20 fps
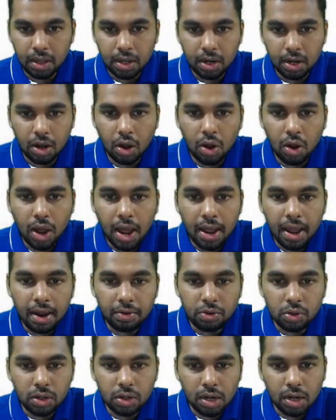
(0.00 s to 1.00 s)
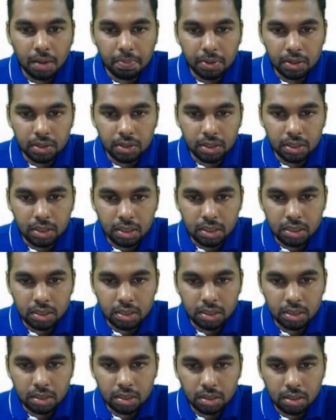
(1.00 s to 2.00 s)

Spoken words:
Now I have to double this.